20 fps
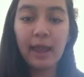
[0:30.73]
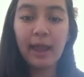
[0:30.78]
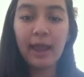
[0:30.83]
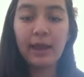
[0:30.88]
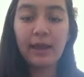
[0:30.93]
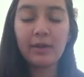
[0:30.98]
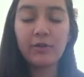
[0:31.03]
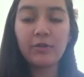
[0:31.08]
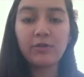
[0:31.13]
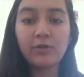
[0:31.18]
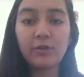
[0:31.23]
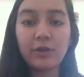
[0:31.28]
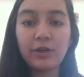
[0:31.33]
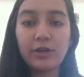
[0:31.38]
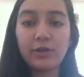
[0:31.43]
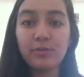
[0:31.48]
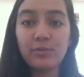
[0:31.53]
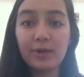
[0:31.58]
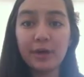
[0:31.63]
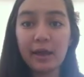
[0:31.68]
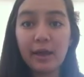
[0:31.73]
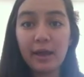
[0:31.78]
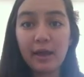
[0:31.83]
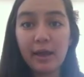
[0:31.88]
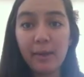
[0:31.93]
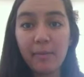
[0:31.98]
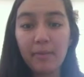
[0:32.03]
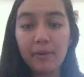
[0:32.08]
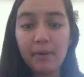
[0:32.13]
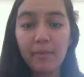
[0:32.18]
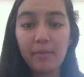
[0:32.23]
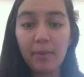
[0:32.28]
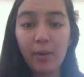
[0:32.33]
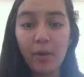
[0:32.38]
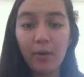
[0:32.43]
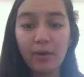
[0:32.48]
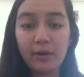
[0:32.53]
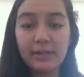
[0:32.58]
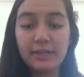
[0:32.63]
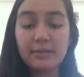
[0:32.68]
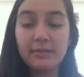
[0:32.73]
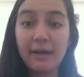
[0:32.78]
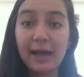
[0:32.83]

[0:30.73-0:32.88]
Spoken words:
and it's when you're bringing up an opponent's